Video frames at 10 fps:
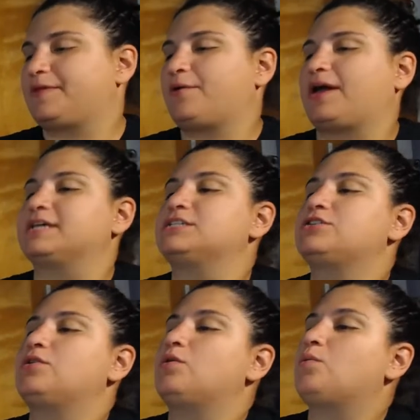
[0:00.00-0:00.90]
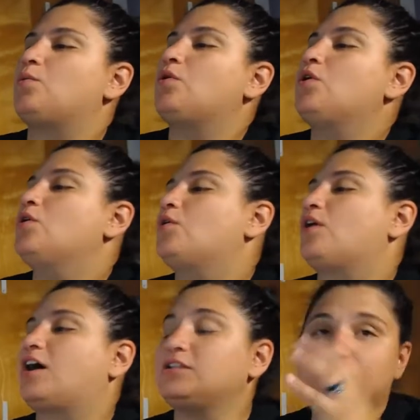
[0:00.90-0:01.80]
Okay, so
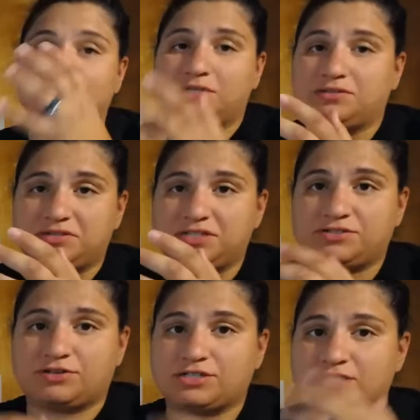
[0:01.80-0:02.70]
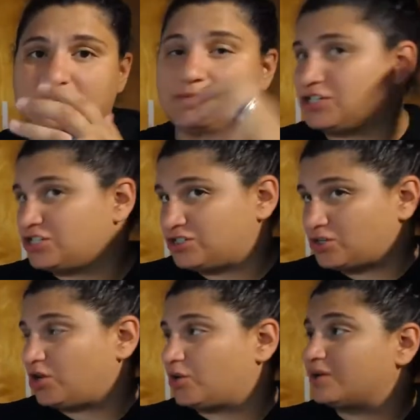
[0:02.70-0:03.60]
I'll just read through the instructions and I'm going to
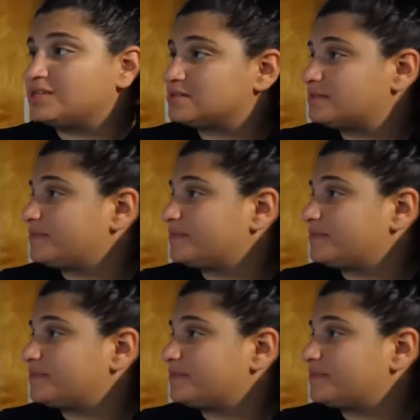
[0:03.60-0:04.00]
show you it.